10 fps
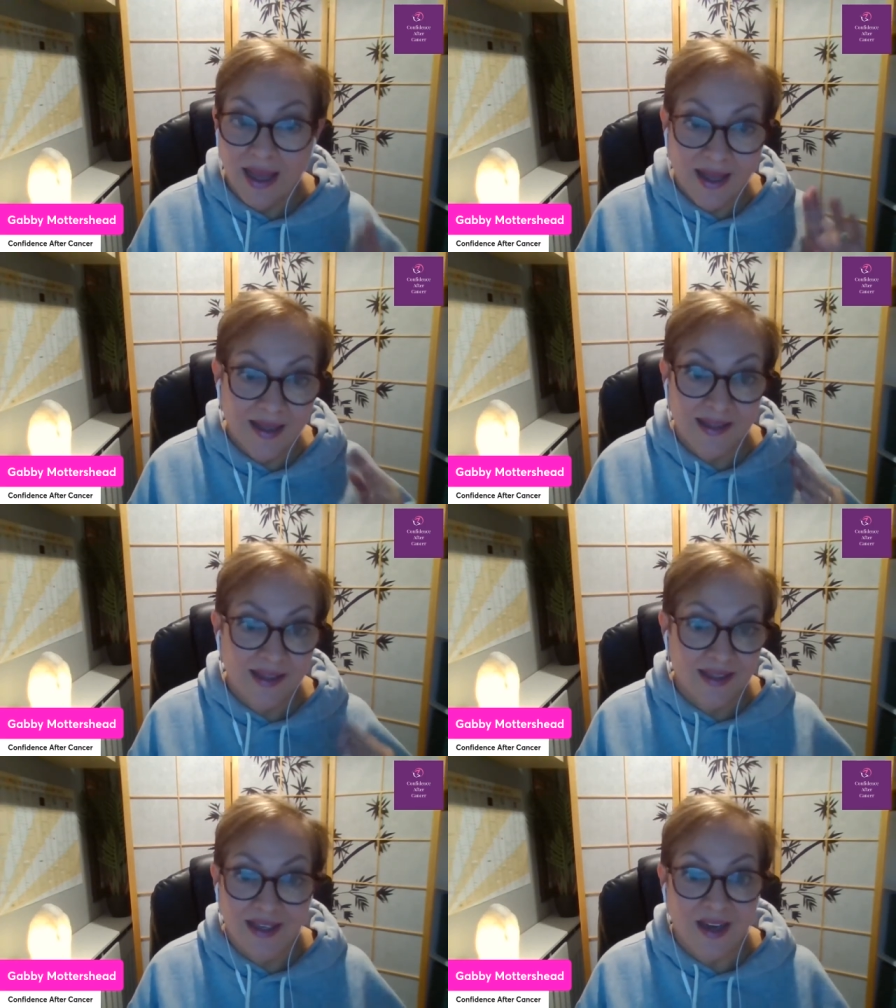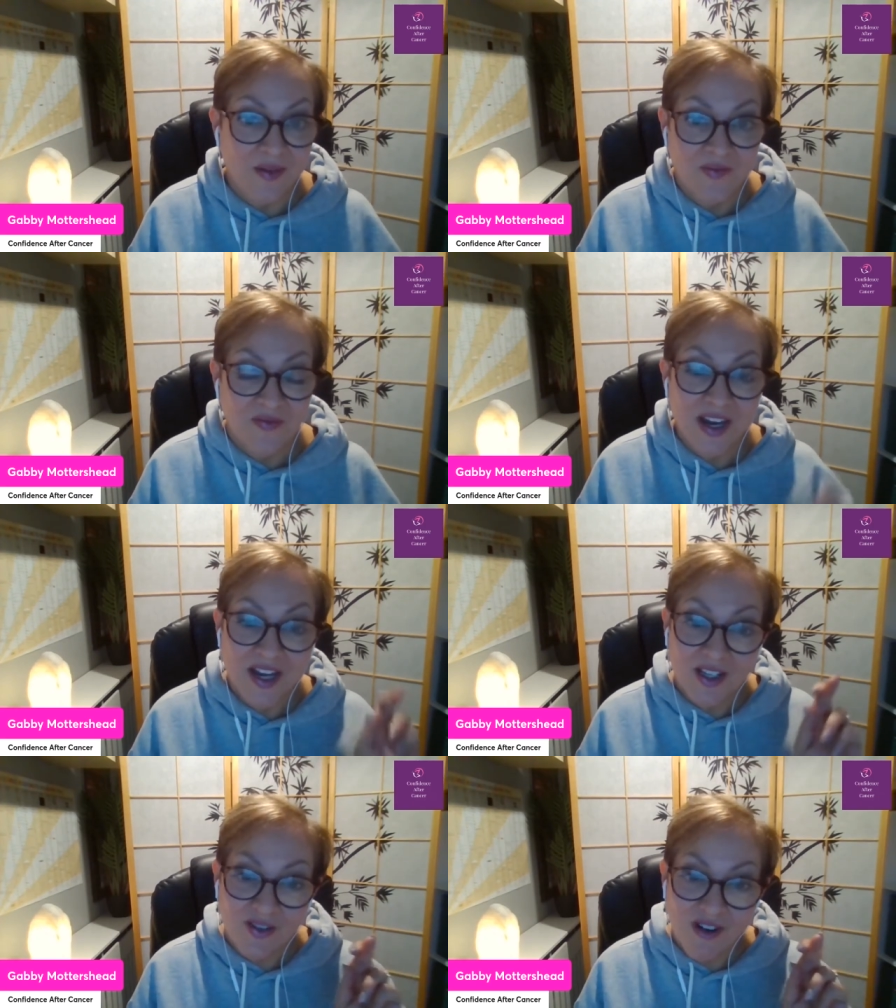And, you know,
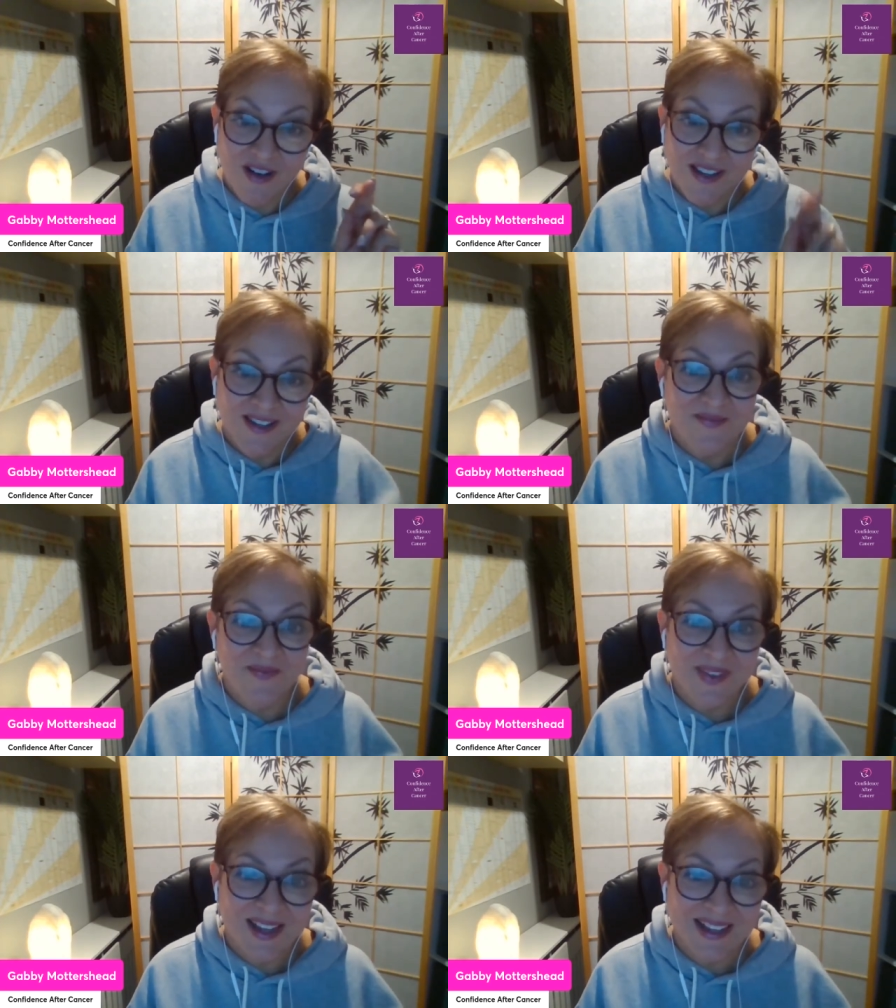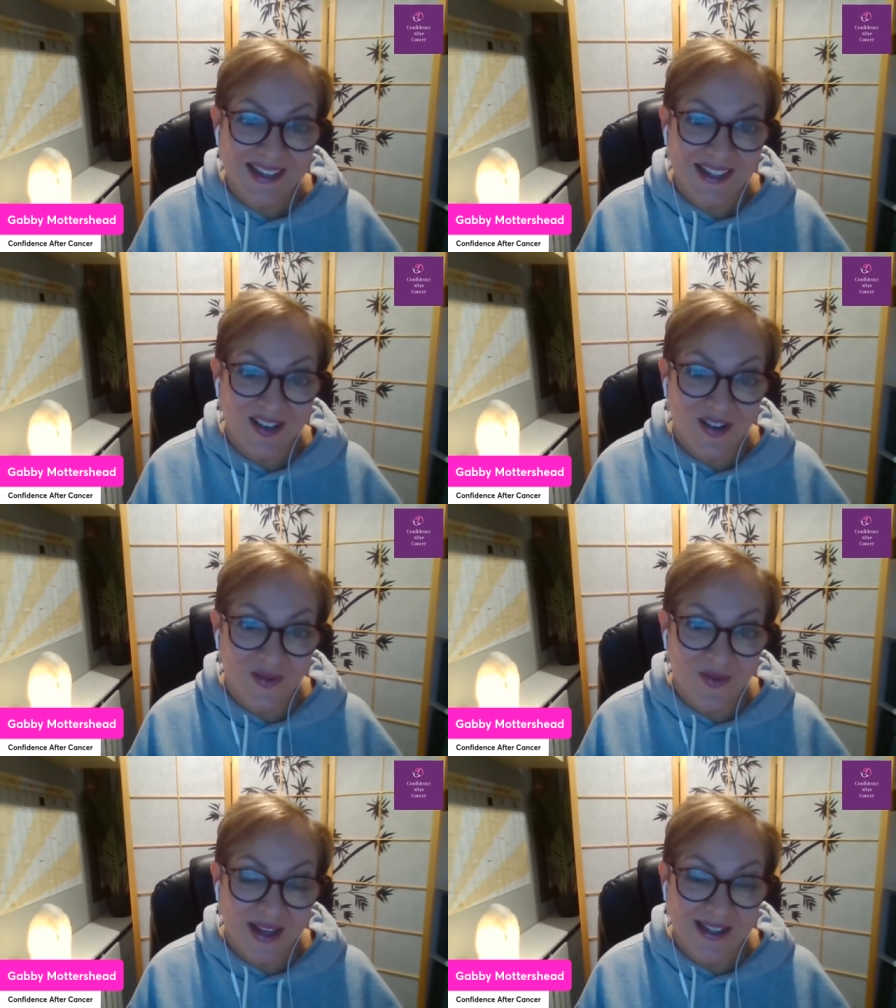fingers crossed, Cancer's not
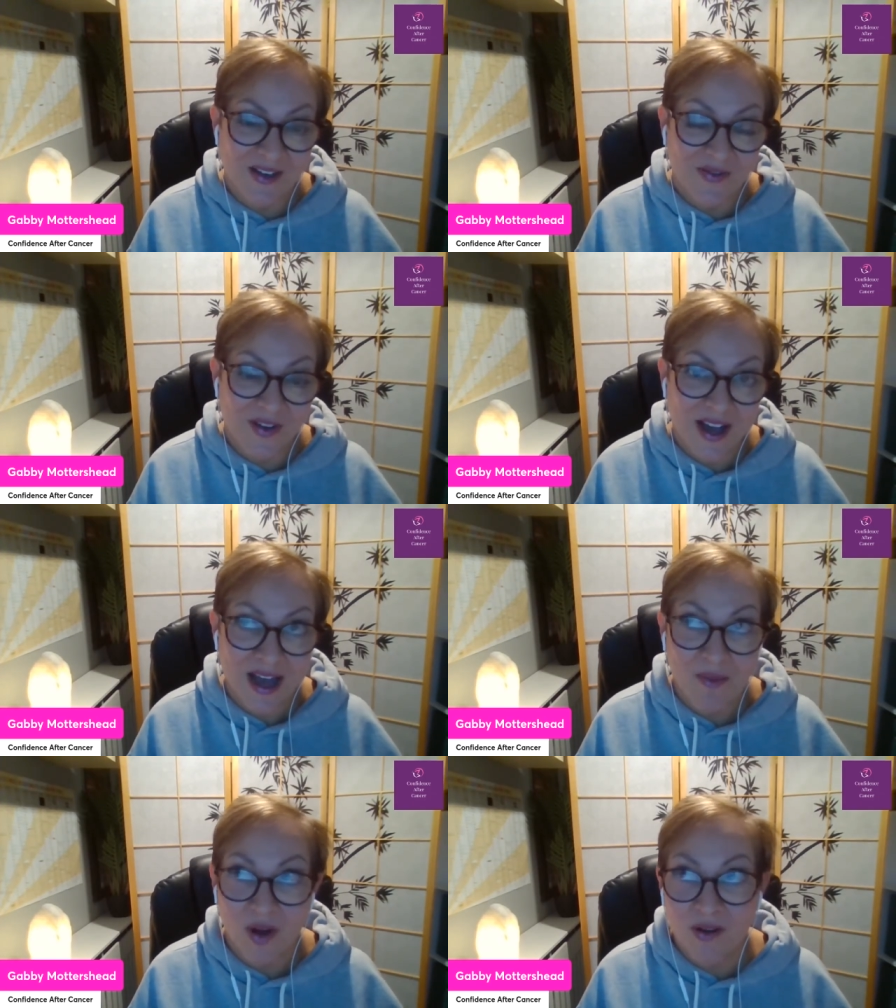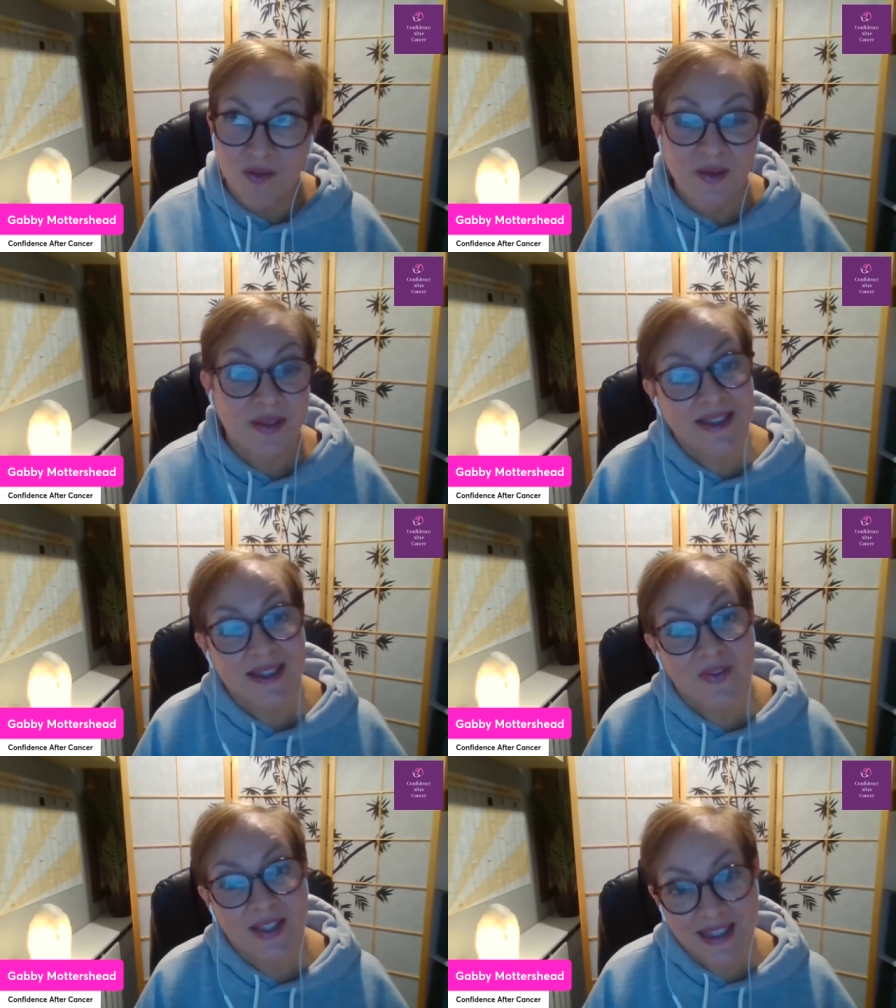come back so far. I'm almost a
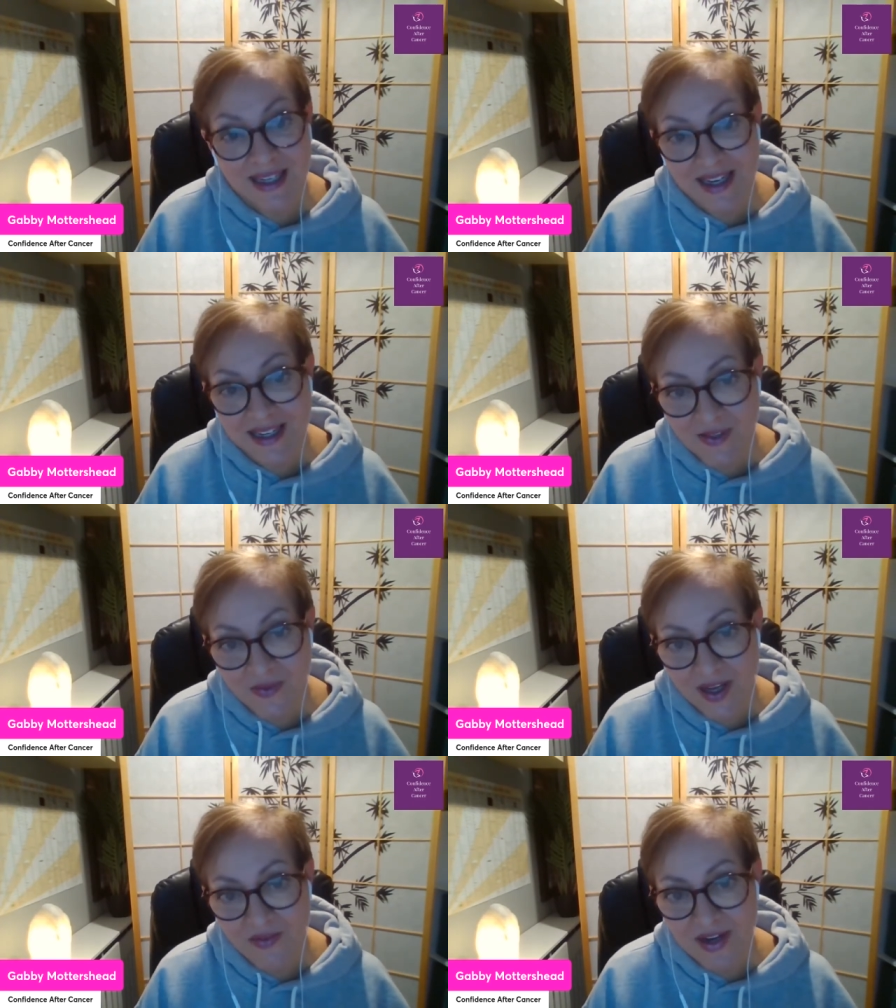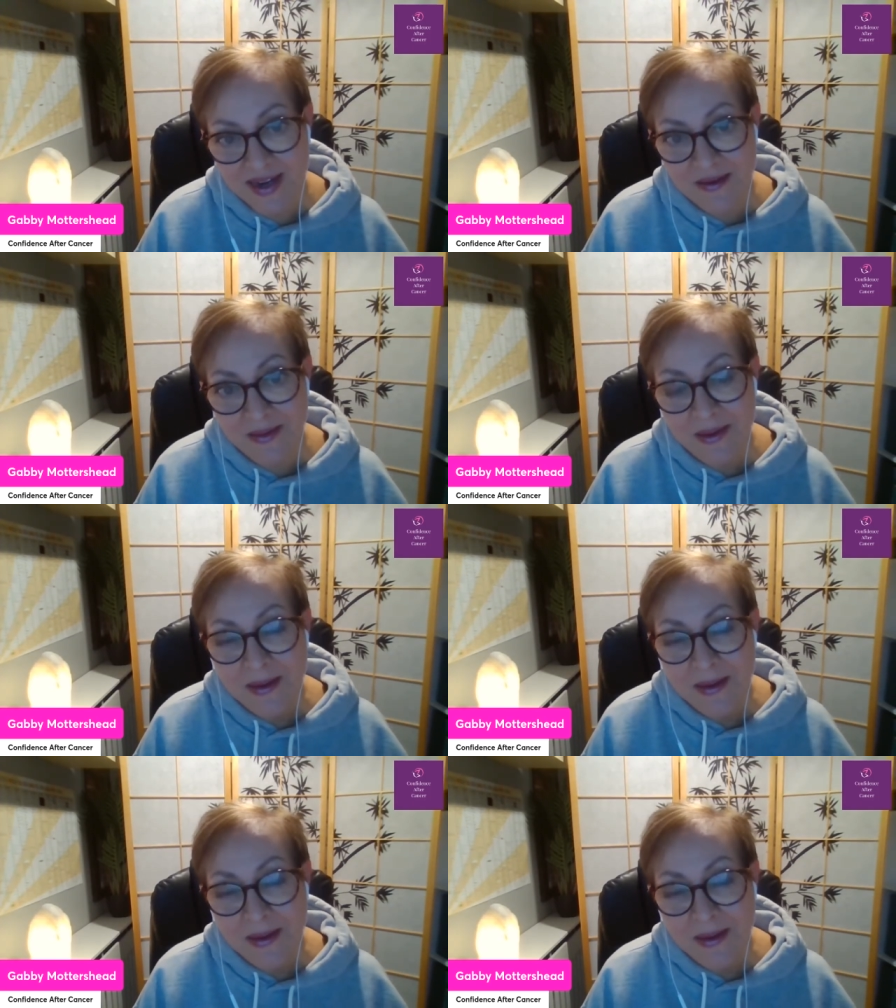17-year survivor now.